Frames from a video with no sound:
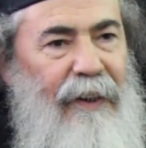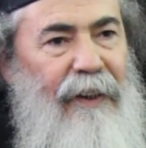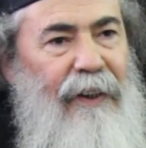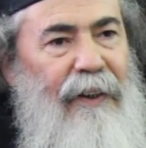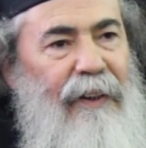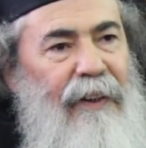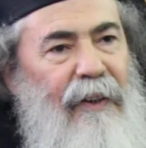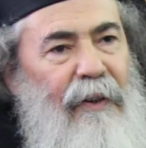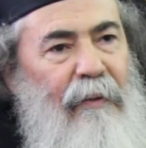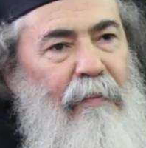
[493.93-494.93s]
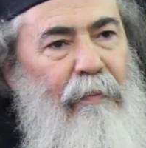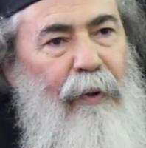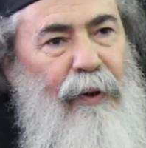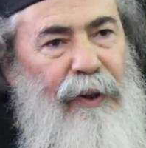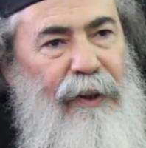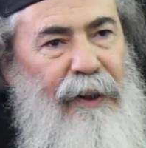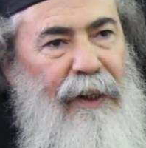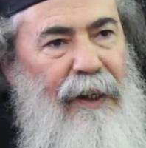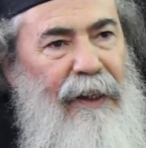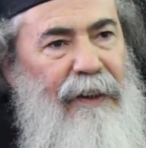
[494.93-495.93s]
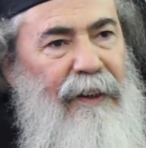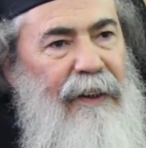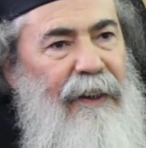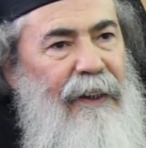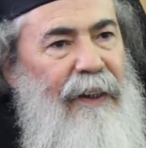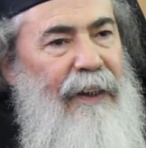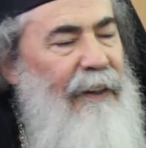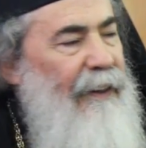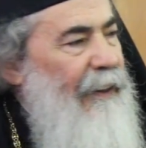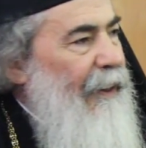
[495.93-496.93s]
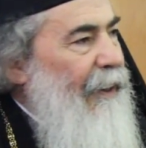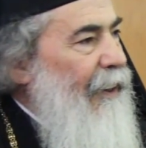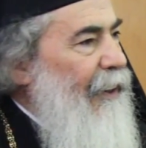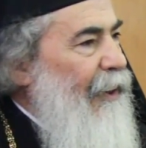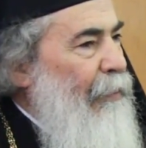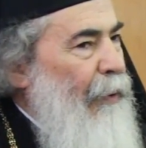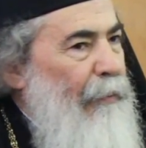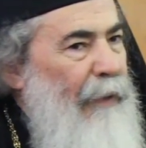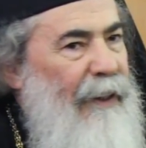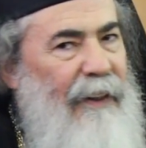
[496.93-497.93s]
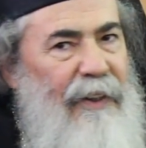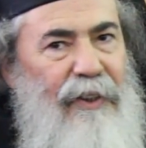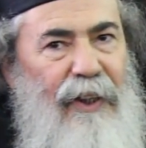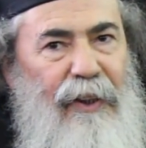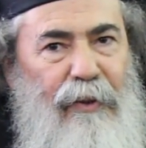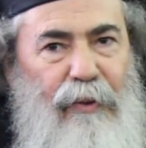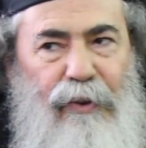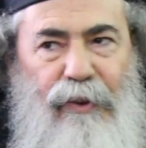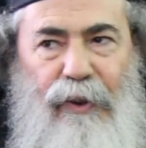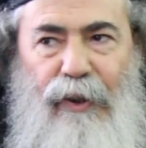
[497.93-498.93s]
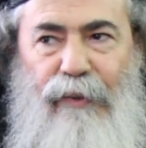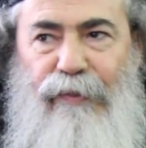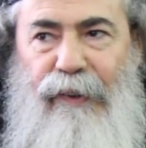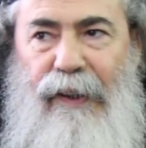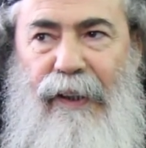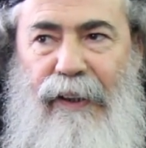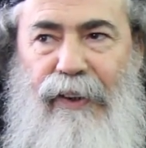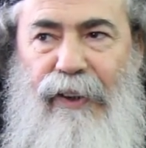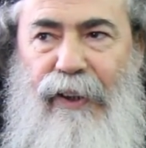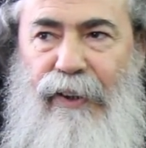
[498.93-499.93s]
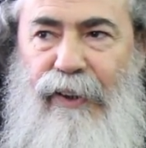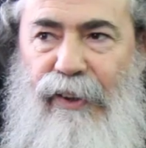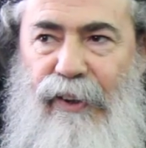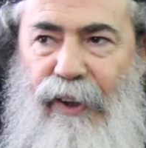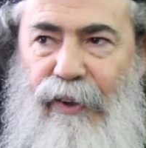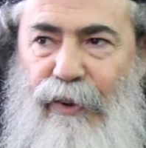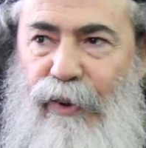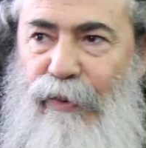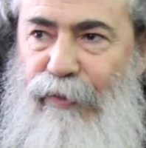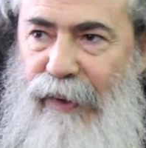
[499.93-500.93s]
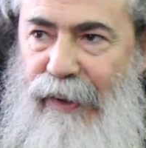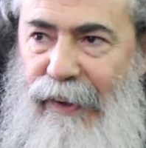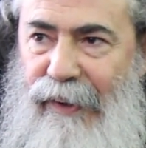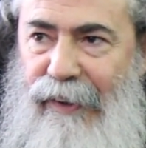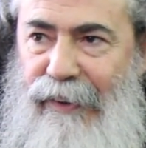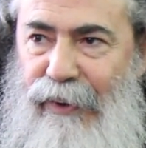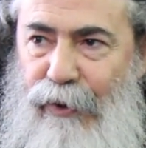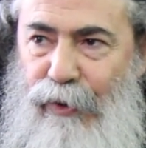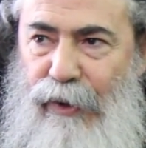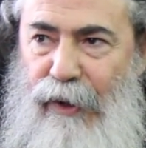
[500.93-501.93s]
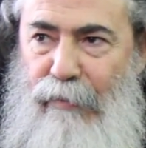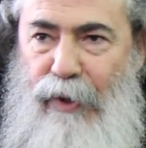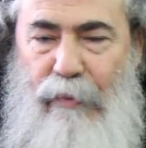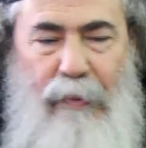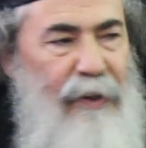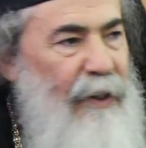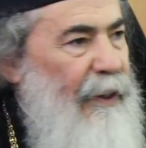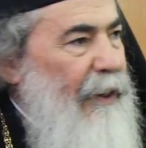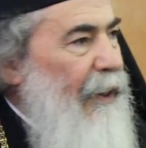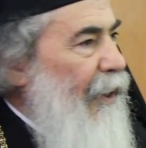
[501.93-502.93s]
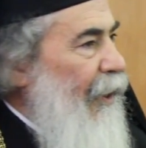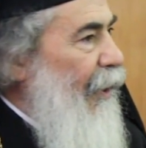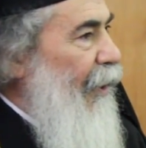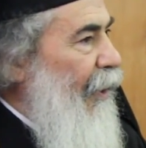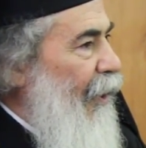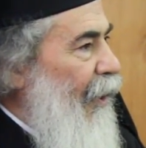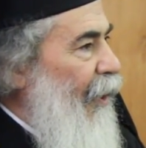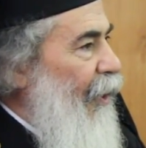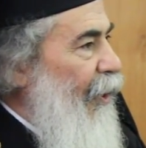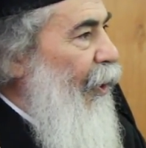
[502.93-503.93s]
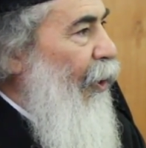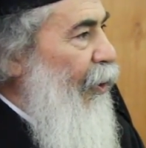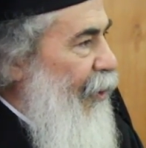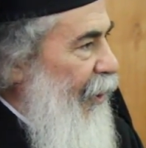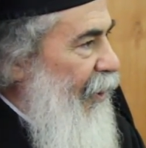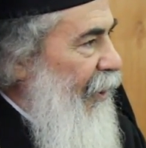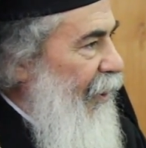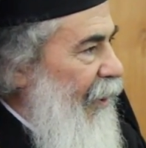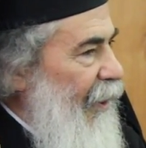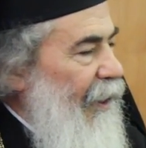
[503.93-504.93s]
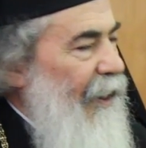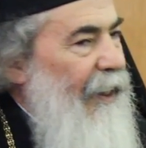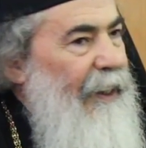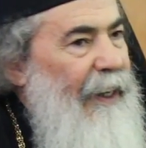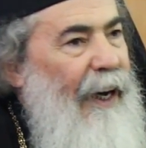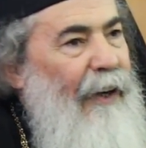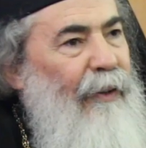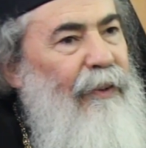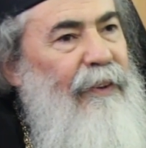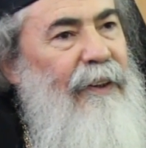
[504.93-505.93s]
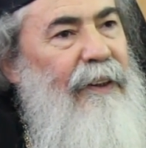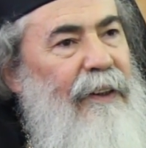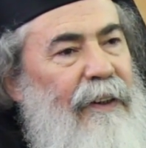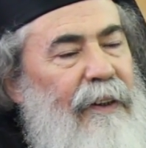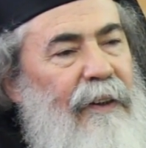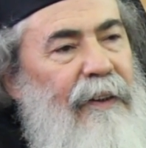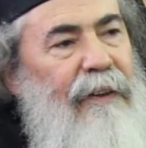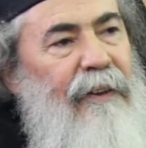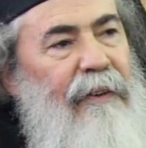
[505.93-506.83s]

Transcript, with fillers: the political and the diplomatic status of uh, and the religious status of uh, Jerusalem, especially the the old city. Now the